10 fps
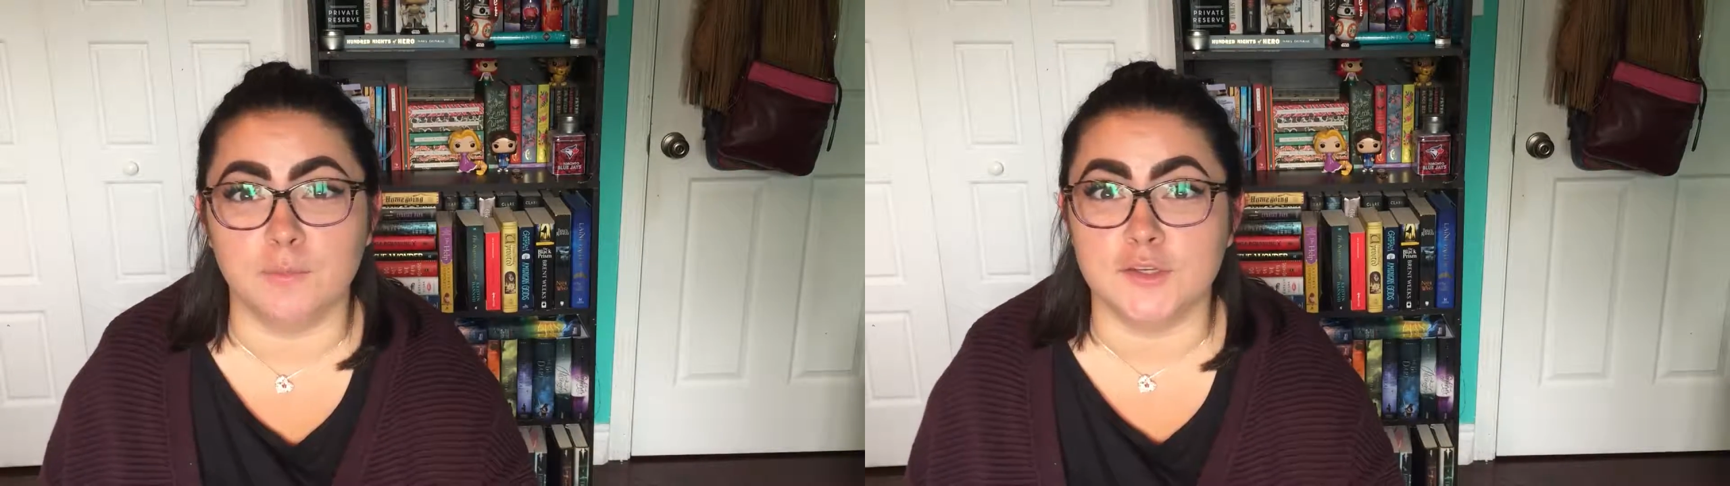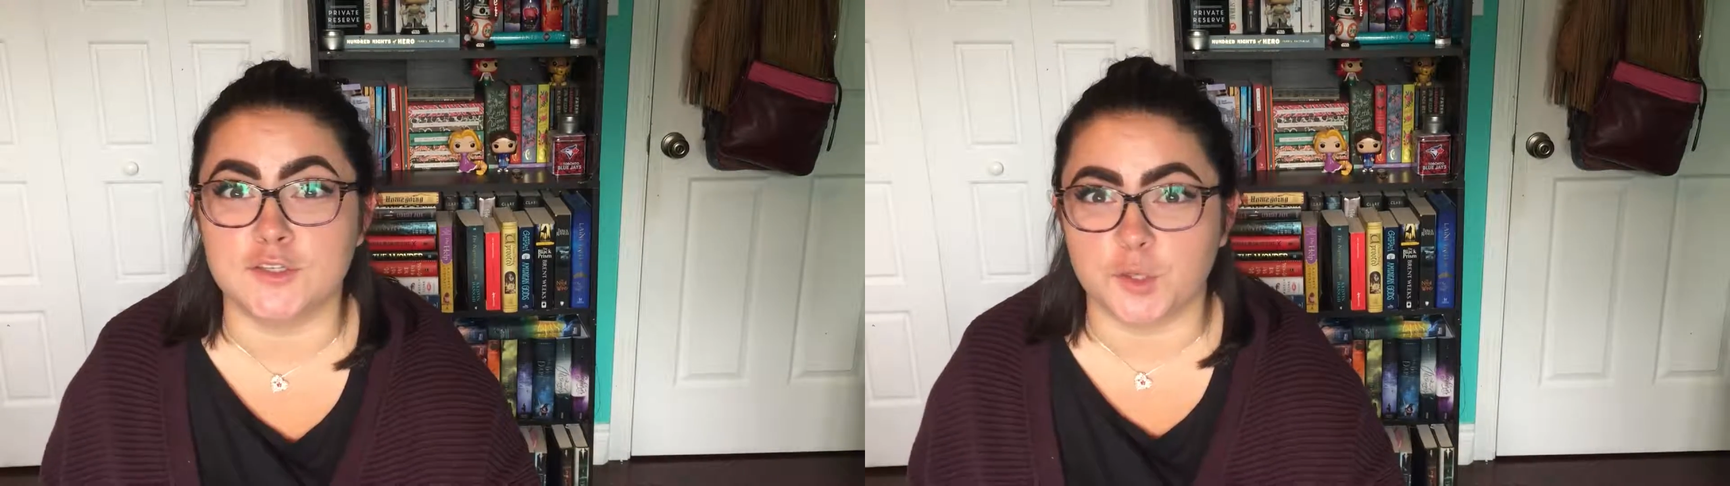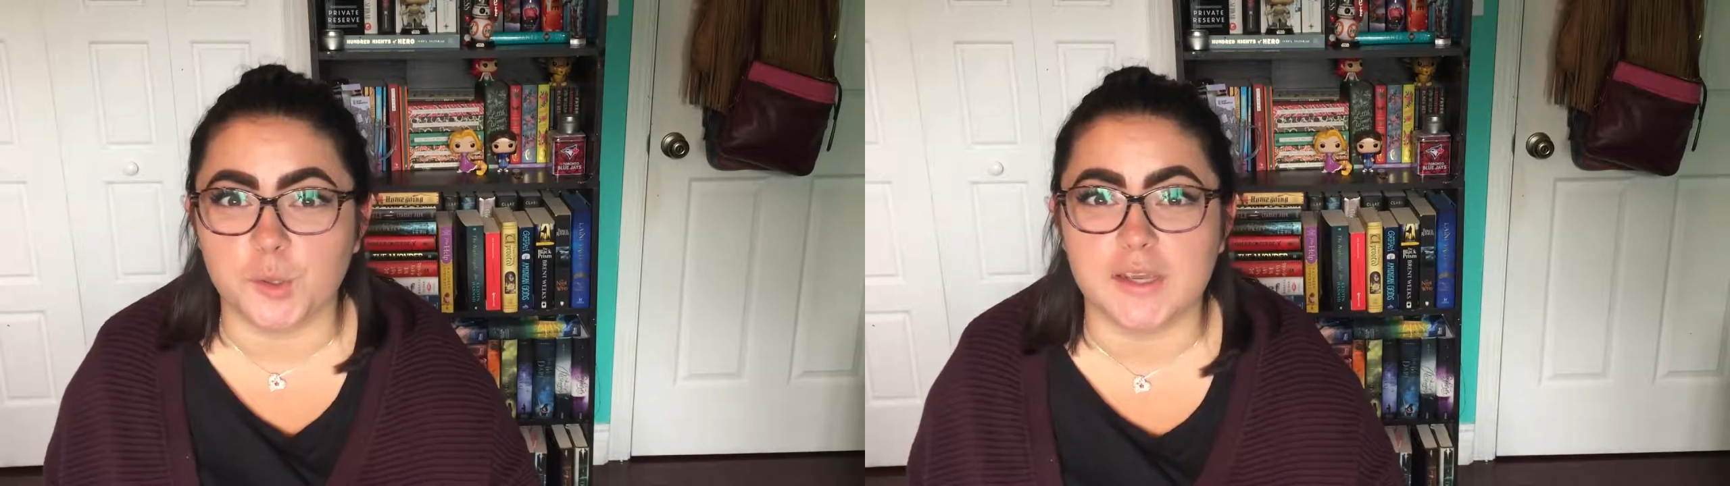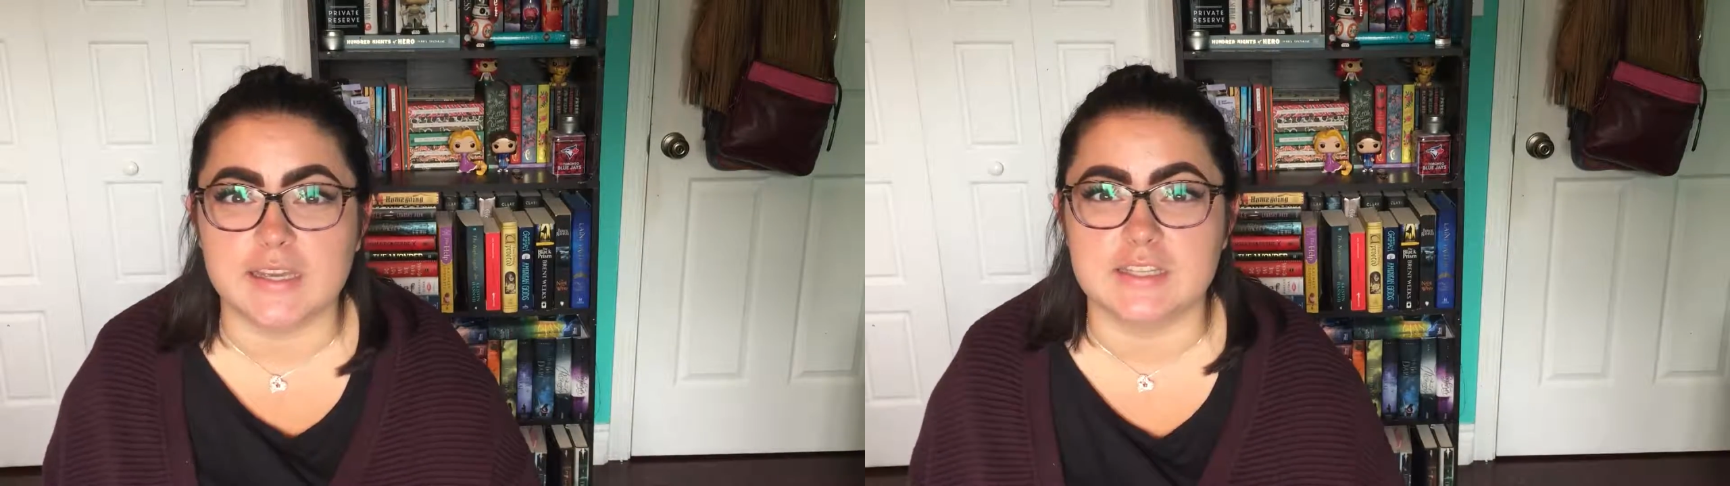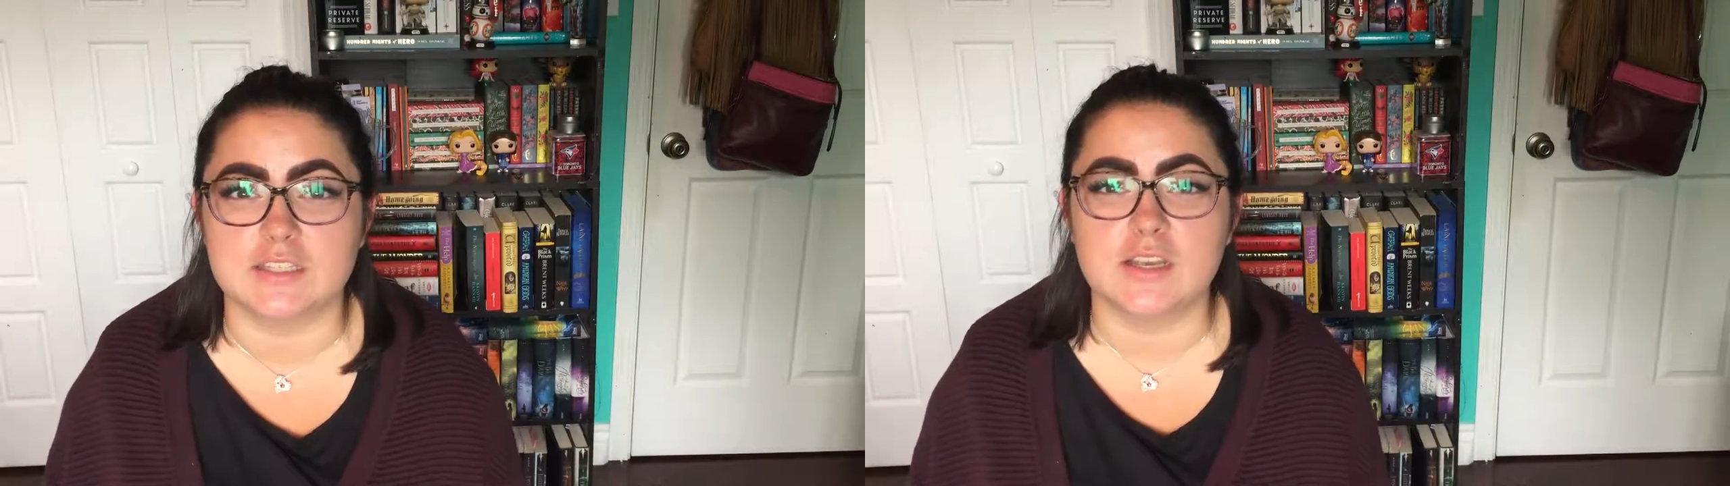I'm
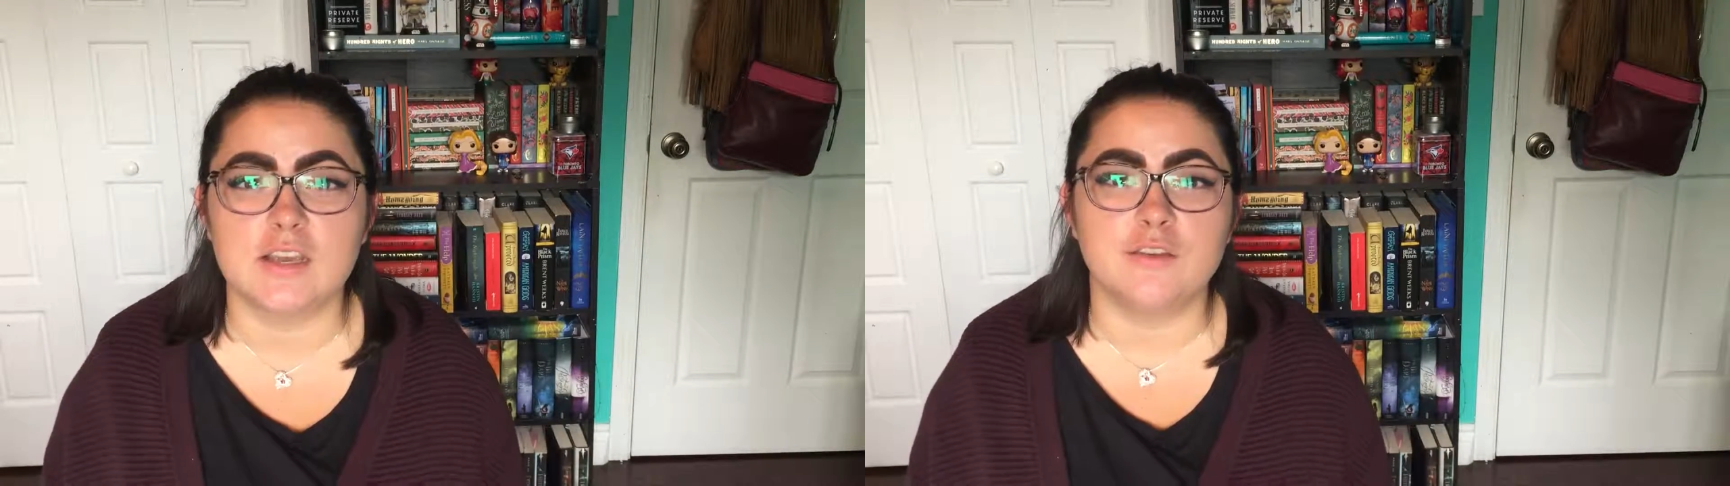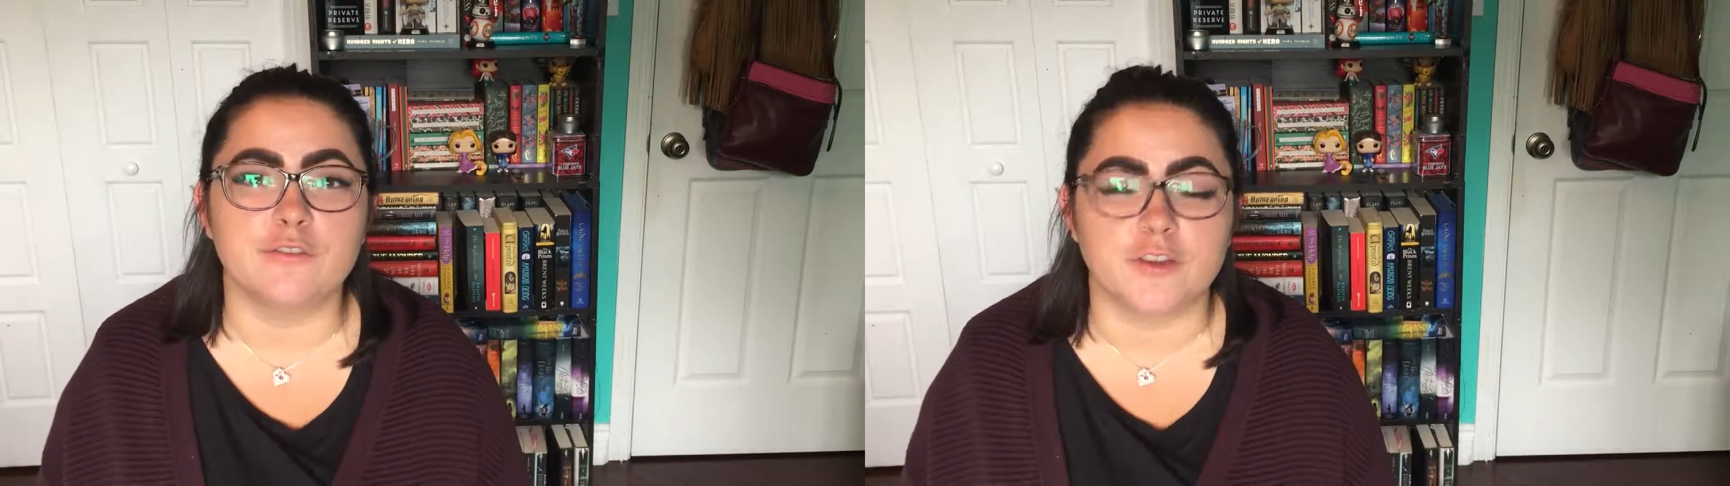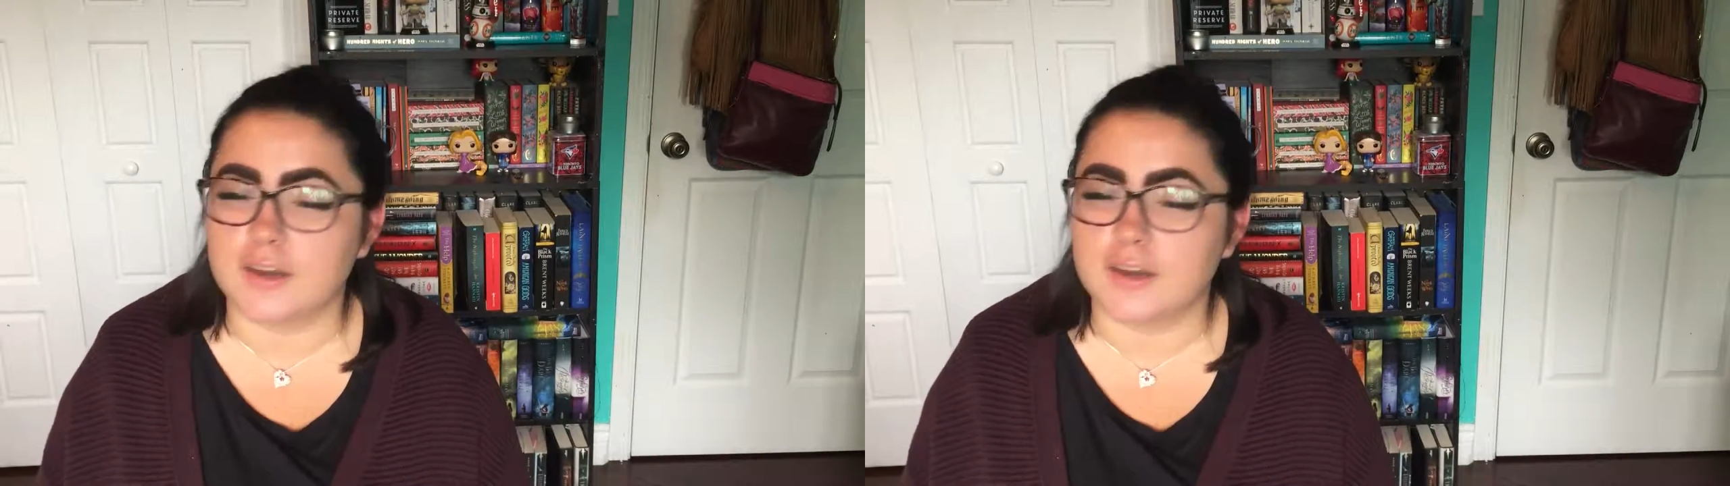notorious for